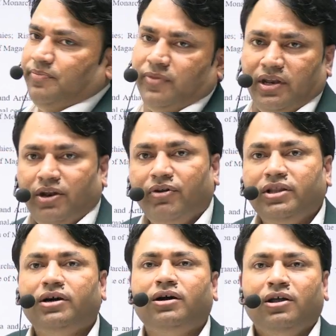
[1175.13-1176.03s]
during the
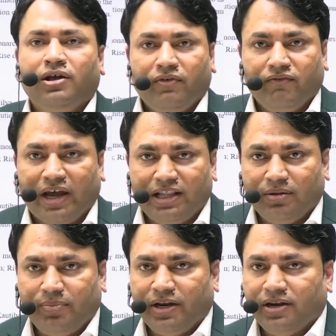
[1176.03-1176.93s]
Vedic
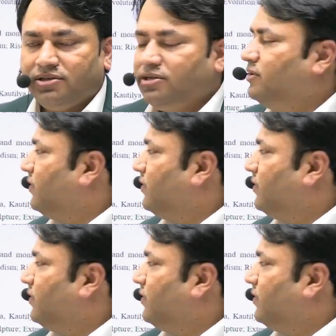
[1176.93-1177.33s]
period, right?